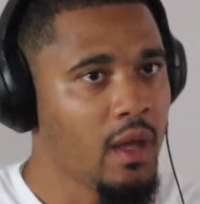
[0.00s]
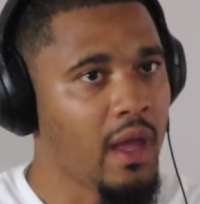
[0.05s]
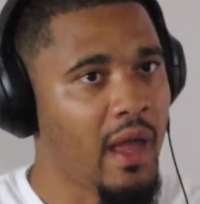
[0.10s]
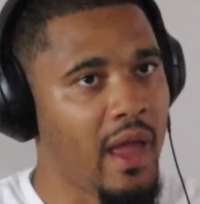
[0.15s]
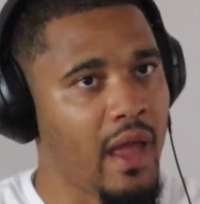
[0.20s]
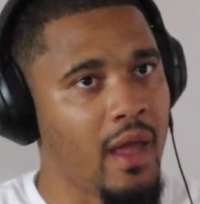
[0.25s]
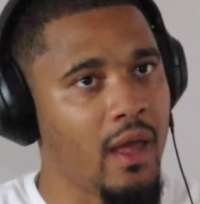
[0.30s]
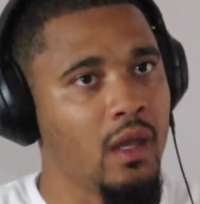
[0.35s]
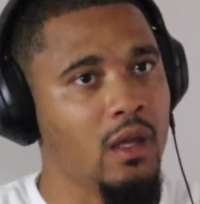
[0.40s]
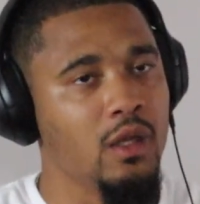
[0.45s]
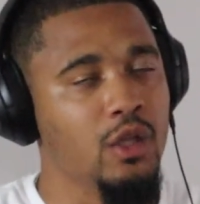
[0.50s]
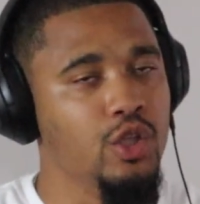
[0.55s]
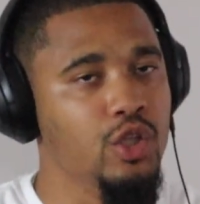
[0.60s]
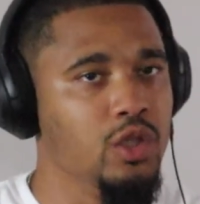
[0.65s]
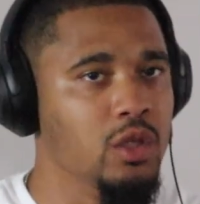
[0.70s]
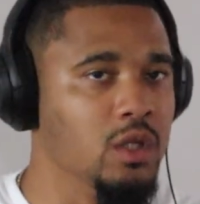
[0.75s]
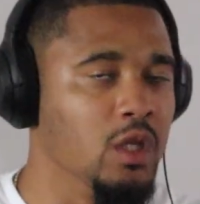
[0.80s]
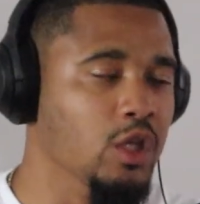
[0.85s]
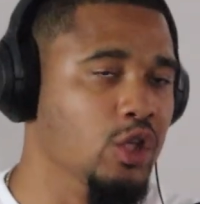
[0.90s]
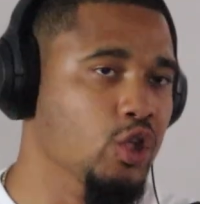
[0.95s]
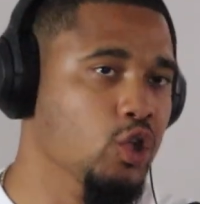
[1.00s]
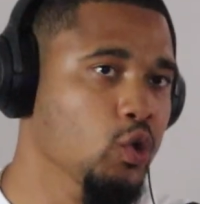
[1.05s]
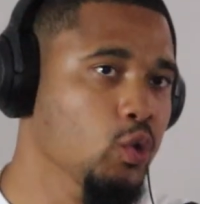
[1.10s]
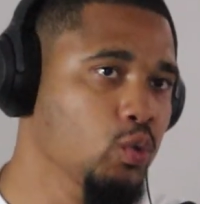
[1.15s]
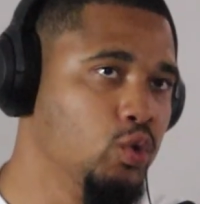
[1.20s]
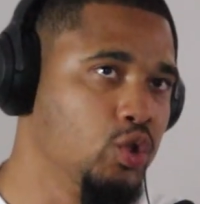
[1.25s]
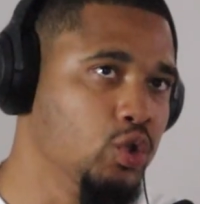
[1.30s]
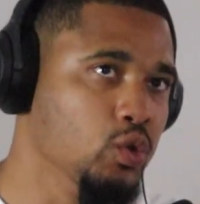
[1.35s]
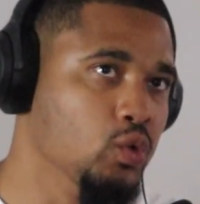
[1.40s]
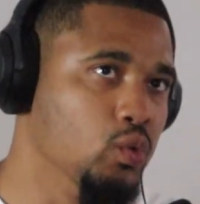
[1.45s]
And the
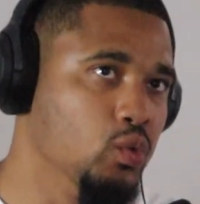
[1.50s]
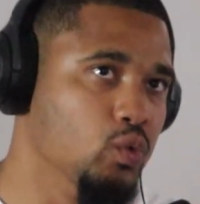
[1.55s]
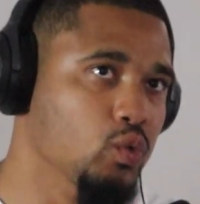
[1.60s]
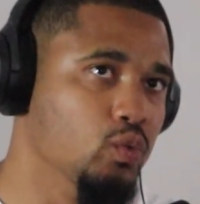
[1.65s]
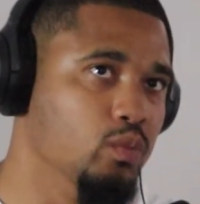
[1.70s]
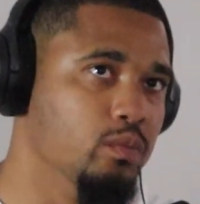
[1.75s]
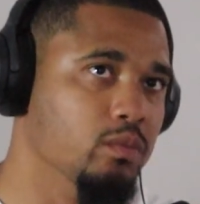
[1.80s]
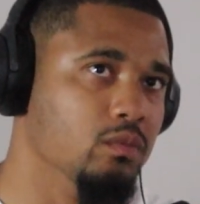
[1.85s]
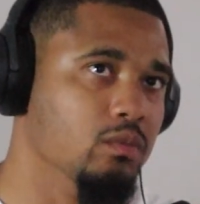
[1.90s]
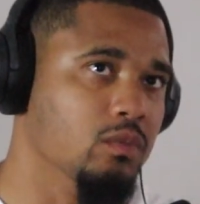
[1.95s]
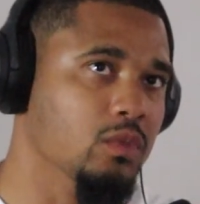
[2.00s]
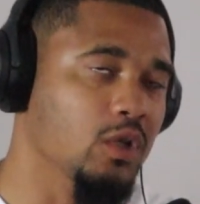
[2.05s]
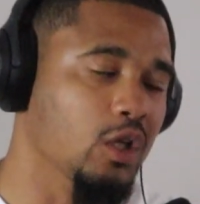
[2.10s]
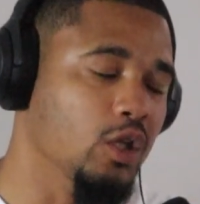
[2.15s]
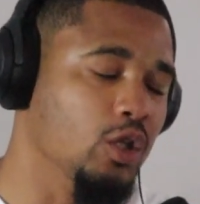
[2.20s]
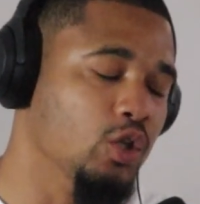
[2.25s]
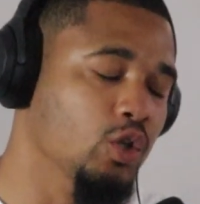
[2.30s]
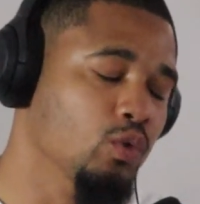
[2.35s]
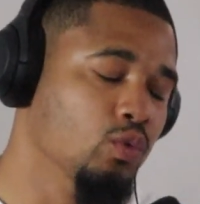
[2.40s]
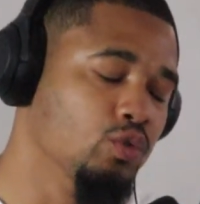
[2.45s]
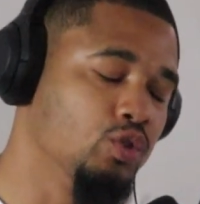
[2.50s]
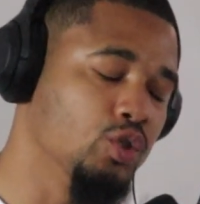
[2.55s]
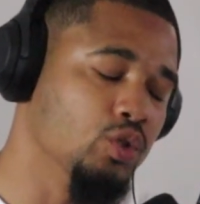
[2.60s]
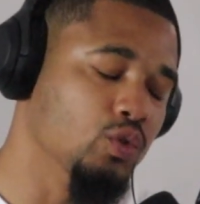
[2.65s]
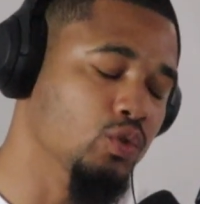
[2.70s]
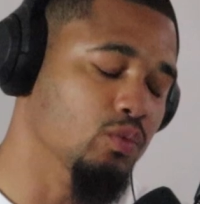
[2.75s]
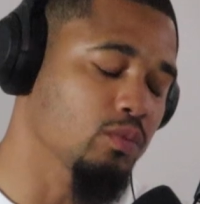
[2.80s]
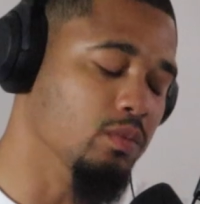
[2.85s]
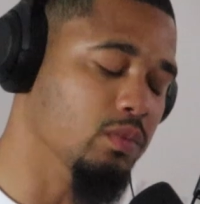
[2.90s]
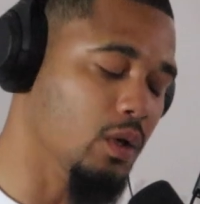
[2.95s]
YouTube the
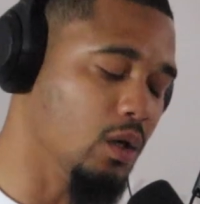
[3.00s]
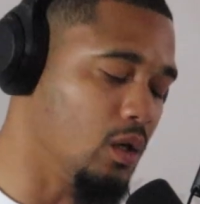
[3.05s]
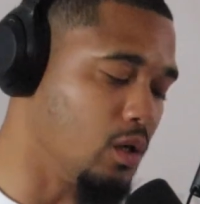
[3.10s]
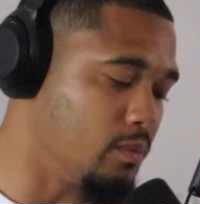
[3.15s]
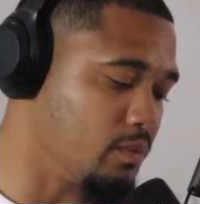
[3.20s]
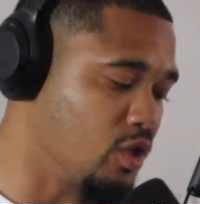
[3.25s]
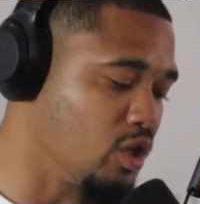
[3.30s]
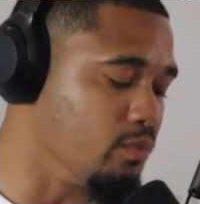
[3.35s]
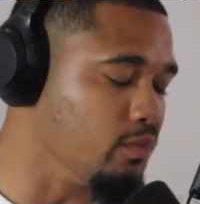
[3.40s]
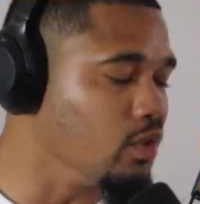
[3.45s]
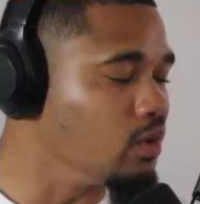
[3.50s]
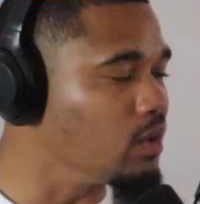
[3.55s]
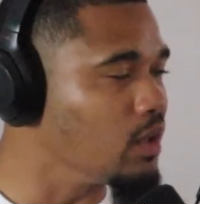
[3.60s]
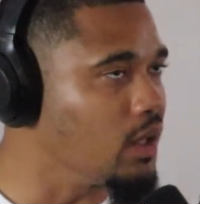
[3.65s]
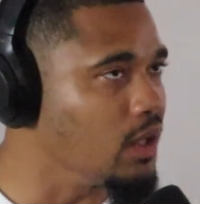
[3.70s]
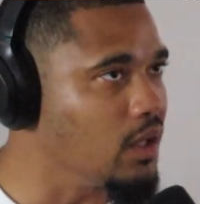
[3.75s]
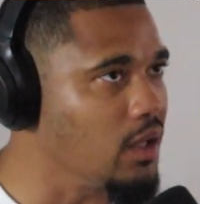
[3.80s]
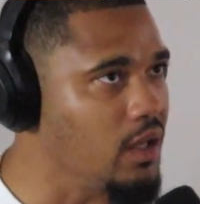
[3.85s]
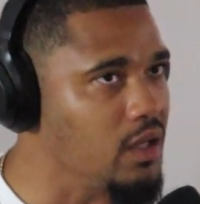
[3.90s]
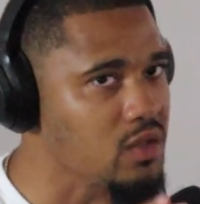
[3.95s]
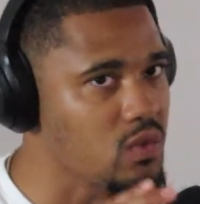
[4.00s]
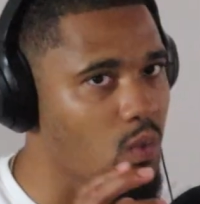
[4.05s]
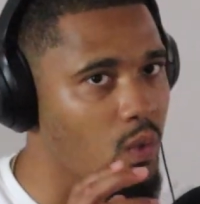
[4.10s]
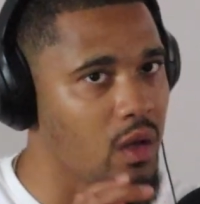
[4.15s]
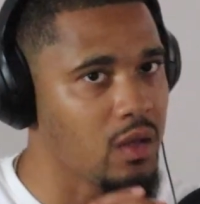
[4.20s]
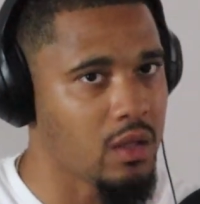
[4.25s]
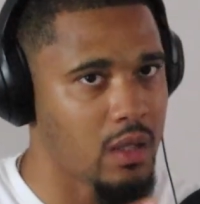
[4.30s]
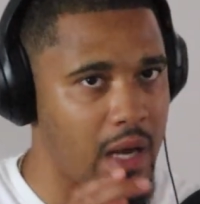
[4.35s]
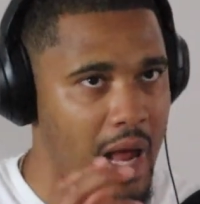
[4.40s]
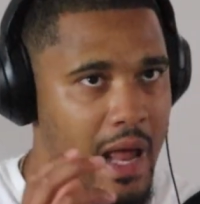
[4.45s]
YouTube um, community is
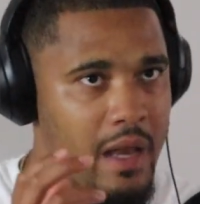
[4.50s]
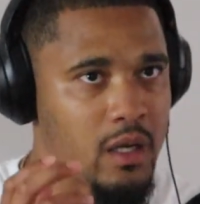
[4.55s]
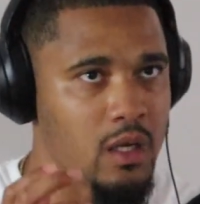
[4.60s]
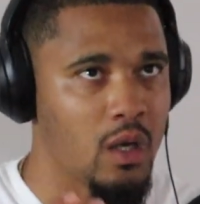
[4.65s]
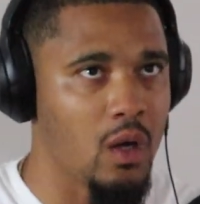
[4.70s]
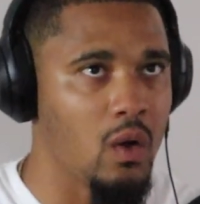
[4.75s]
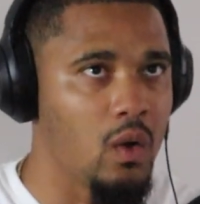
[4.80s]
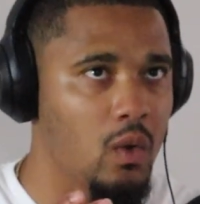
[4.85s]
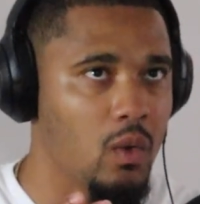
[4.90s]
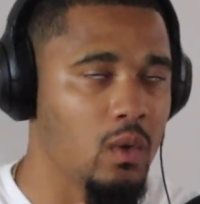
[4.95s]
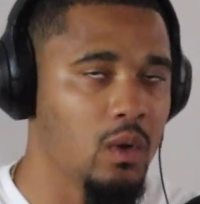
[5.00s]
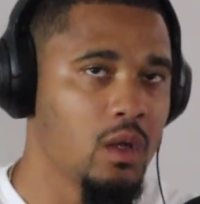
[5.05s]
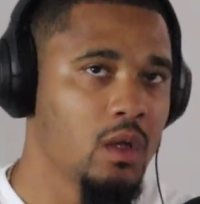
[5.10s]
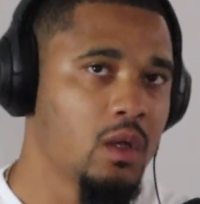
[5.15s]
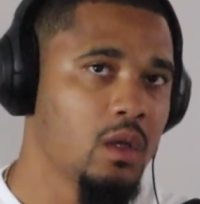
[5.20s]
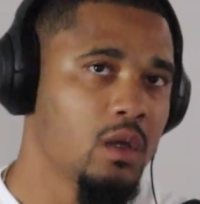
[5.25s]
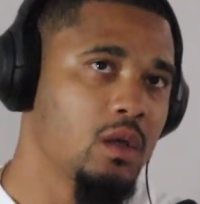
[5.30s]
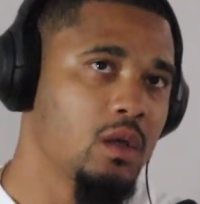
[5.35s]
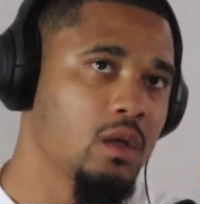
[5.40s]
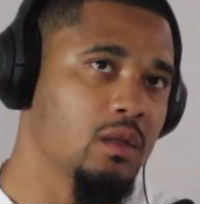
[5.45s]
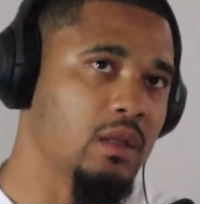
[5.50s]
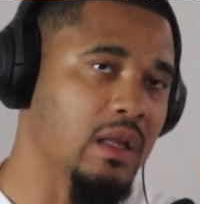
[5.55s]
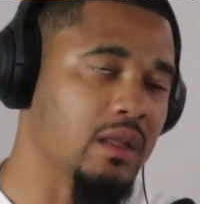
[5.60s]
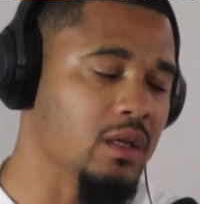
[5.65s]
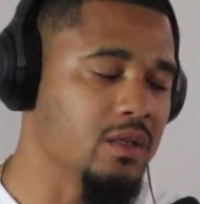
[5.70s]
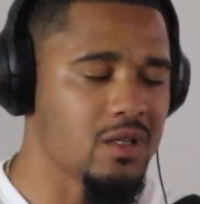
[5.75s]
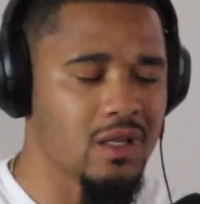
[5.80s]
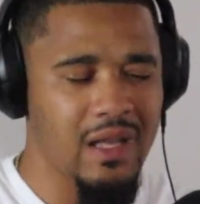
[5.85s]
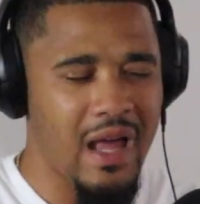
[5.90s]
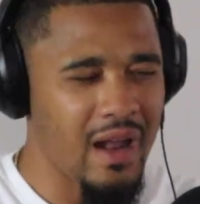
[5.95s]
one that I know that
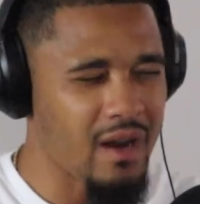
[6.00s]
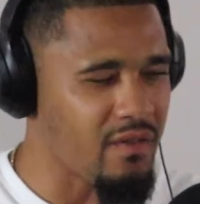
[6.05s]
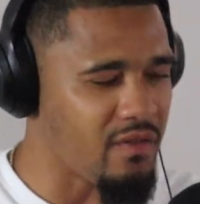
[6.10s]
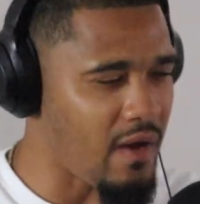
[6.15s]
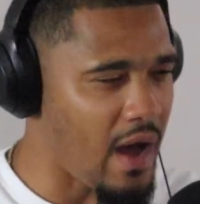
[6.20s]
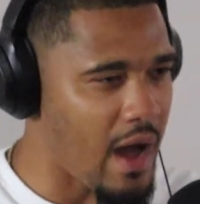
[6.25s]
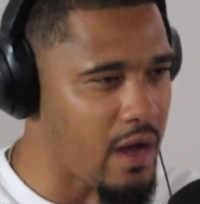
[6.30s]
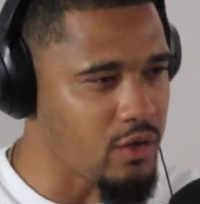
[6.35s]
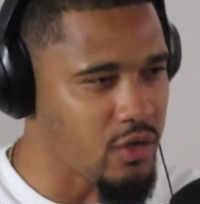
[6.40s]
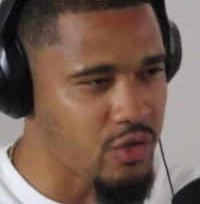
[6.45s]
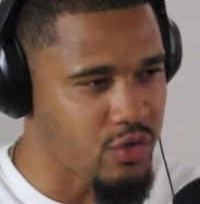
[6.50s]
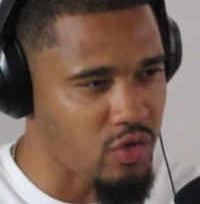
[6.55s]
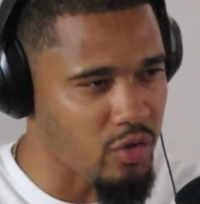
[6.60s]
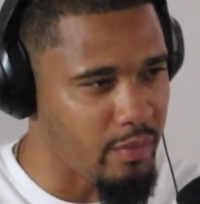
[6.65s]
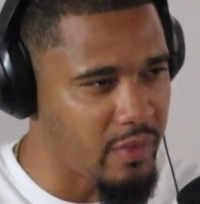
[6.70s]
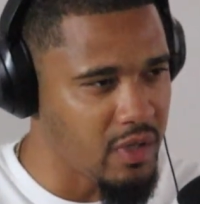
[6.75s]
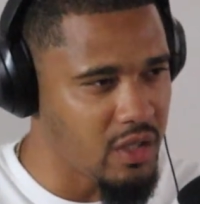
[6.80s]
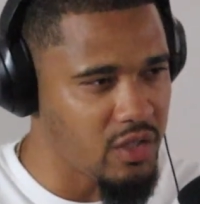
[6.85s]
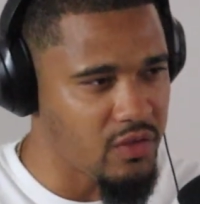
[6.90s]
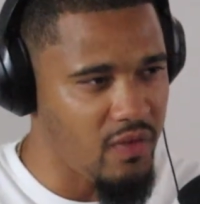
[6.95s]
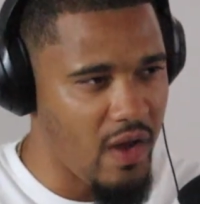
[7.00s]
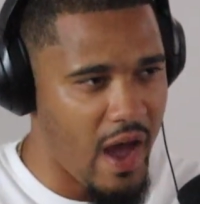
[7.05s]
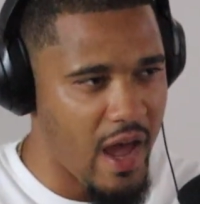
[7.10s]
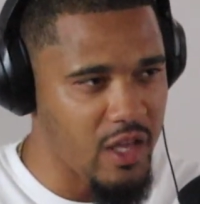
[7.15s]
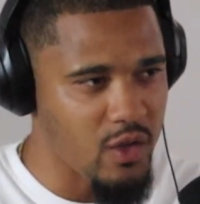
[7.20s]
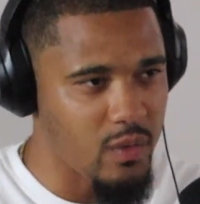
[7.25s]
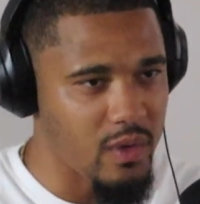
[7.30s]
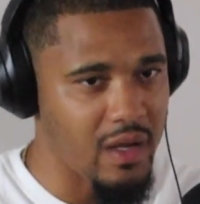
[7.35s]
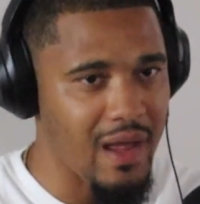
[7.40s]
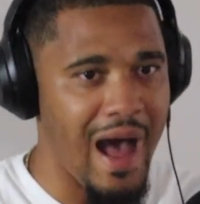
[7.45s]
there's a lot of value, there's tremendous
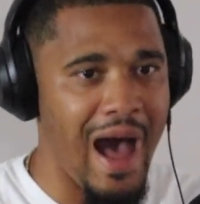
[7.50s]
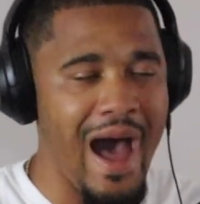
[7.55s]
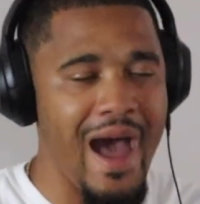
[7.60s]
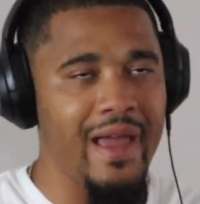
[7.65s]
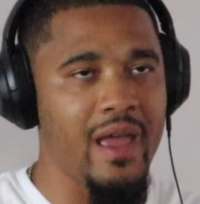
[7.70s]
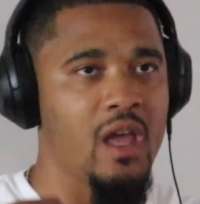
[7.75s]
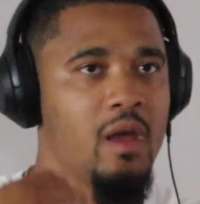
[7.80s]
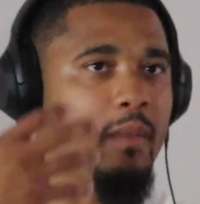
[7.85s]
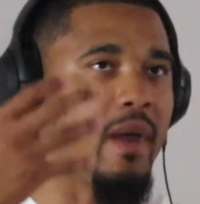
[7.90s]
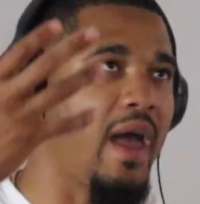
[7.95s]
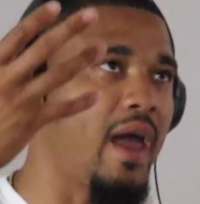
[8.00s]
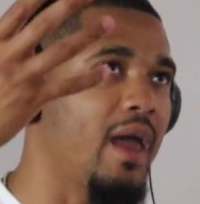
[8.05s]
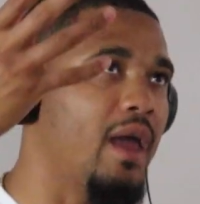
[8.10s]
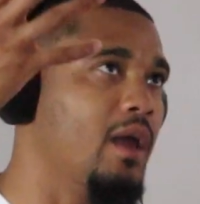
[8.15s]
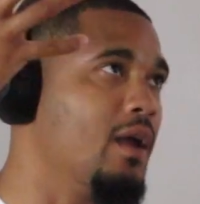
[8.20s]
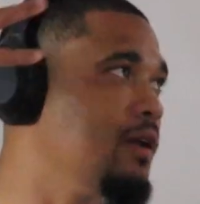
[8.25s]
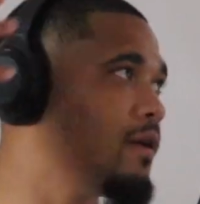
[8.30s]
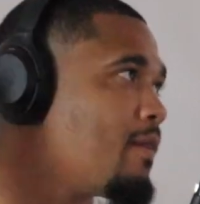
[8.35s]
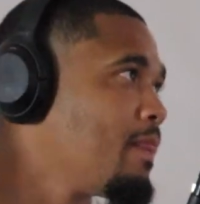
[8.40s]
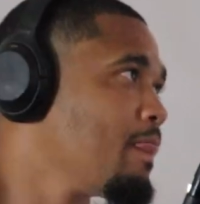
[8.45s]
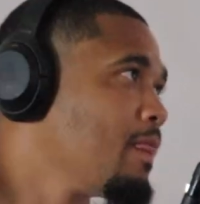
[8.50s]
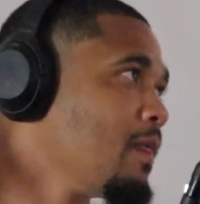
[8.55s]
value in it. I right. am a